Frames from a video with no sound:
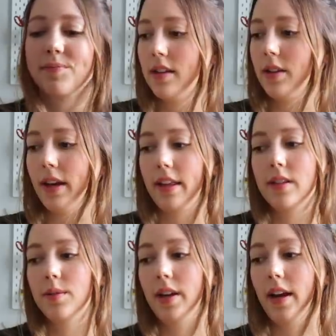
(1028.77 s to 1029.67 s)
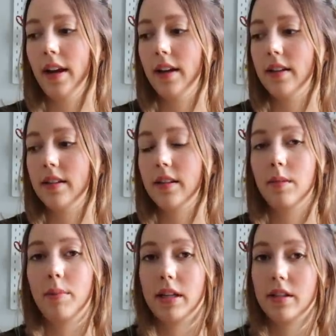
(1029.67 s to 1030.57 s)
So yeah, this one has
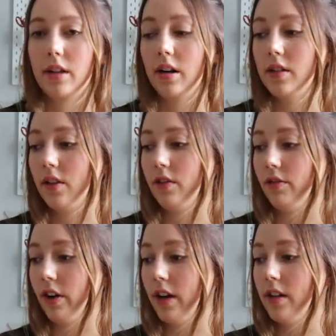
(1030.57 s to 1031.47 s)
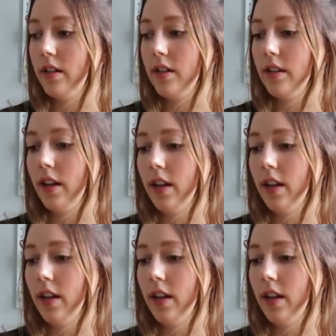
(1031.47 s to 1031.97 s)
bust darts on the front,